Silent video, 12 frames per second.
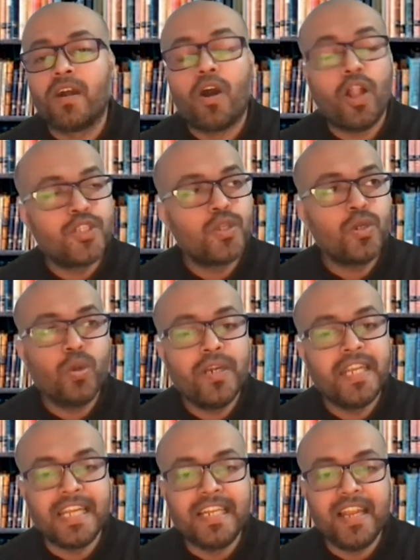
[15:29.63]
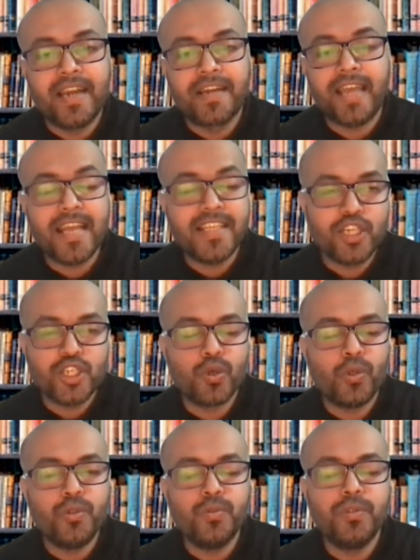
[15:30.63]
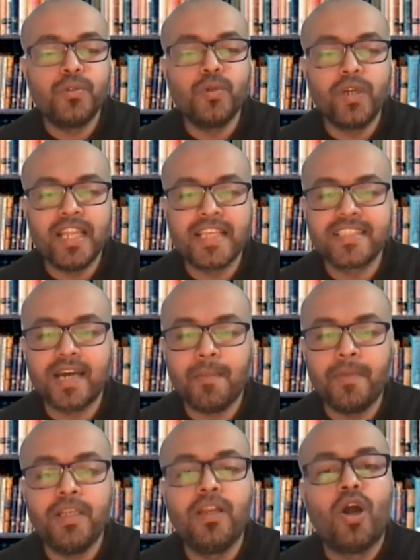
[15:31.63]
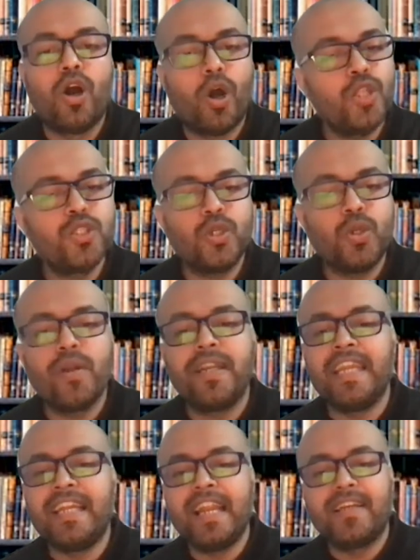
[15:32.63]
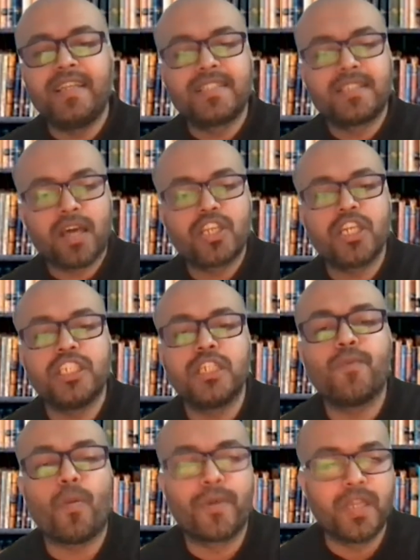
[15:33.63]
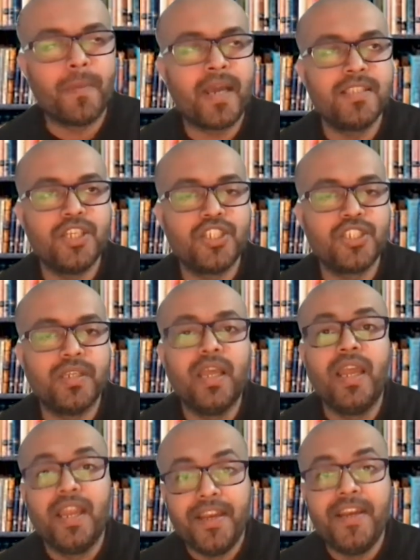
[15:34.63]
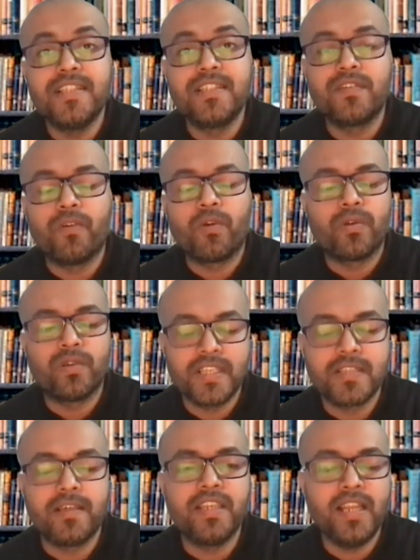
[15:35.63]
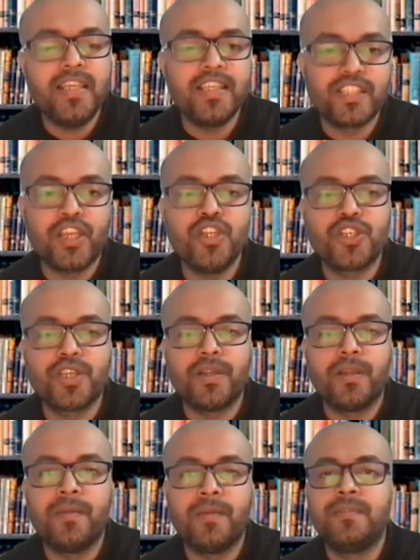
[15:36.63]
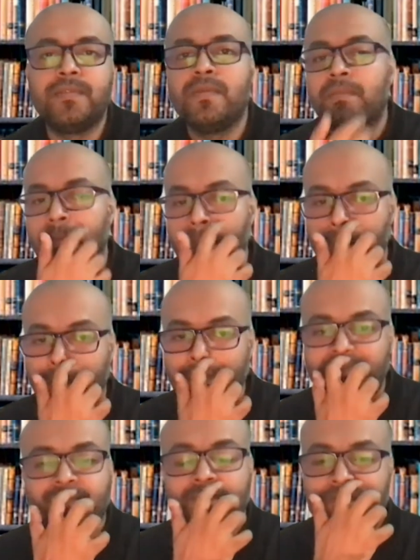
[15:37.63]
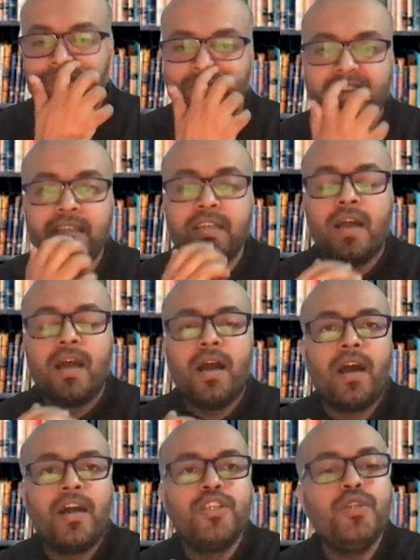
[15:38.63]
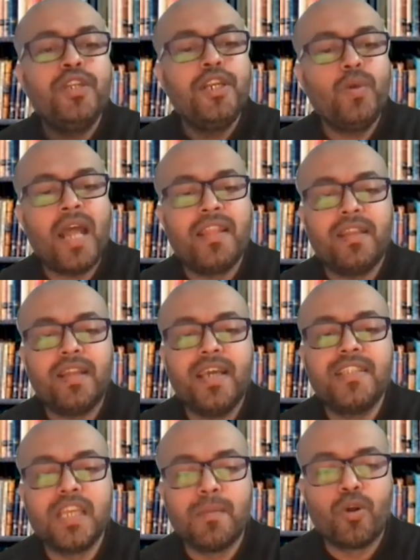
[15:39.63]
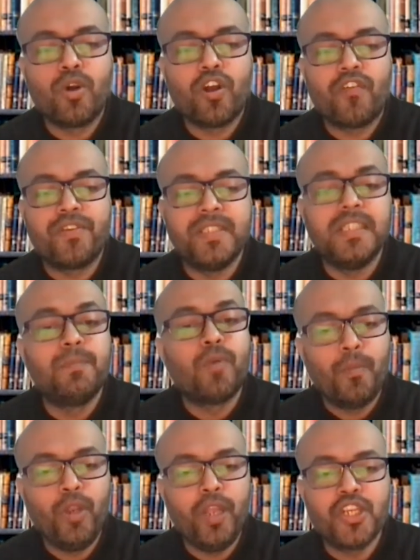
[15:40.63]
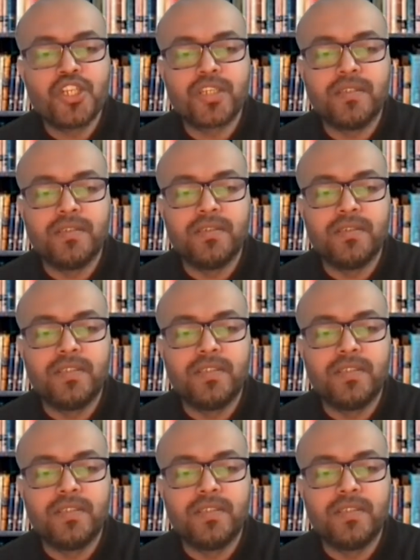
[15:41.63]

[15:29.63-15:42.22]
Also, don't neglect, as I shown you the Google example, also don't neglect the search engine optimization. It is really essential. Then you need to analyze demography, the population,